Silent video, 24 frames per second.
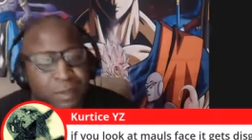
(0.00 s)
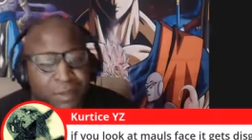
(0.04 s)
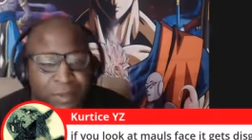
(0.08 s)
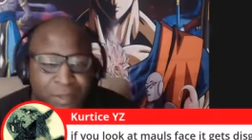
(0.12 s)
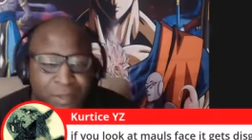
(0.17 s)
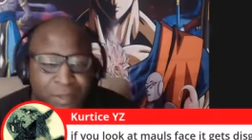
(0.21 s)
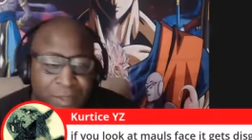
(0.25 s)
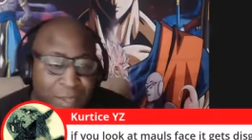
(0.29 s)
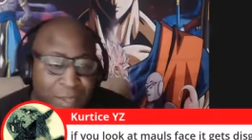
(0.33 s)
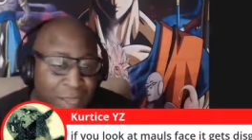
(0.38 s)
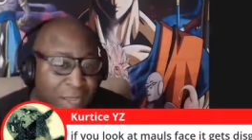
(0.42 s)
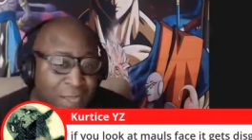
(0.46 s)

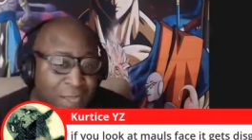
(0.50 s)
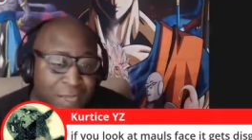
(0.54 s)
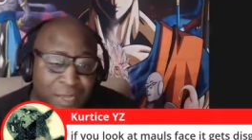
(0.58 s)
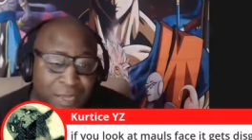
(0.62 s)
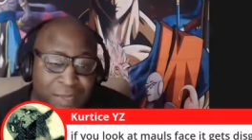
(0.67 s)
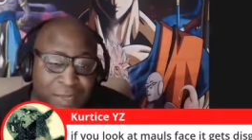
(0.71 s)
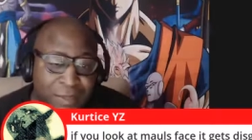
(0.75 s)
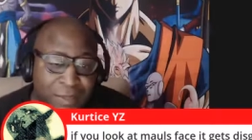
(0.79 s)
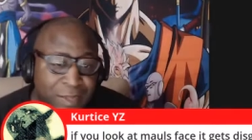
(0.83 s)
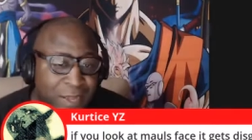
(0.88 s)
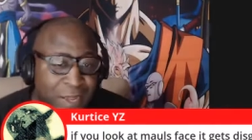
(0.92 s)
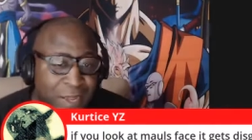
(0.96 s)
I
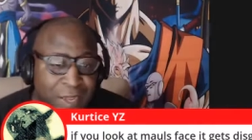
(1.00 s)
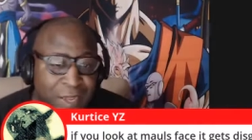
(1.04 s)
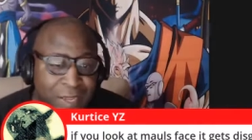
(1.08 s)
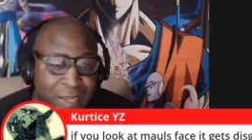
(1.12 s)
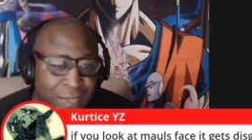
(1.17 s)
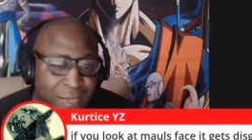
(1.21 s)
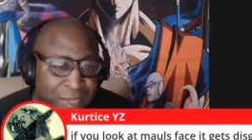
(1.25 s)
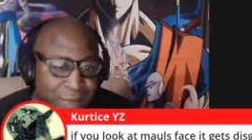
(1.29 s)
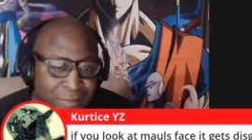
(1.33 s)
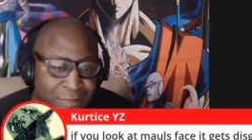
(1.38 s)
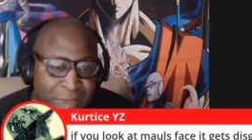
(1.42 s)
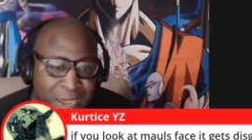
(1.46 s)
ain't
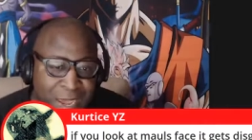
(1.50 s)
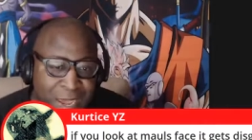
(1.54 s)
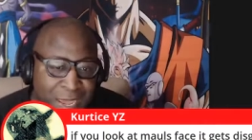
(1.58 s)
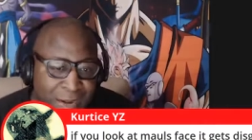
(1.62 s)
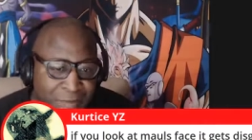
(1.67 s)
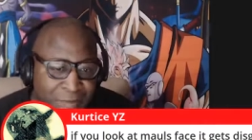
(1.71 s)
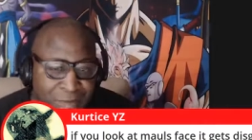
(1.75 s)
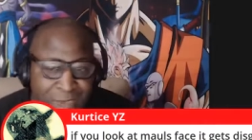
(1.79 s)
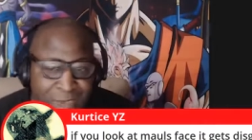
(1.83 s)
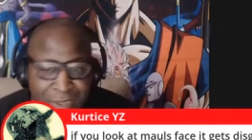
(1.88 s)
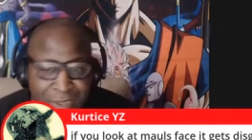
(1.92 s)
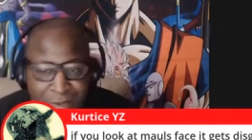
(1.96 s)
mad
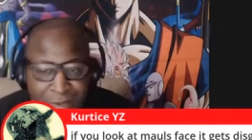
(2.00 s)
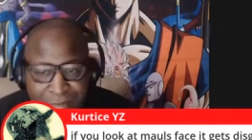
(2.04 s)
about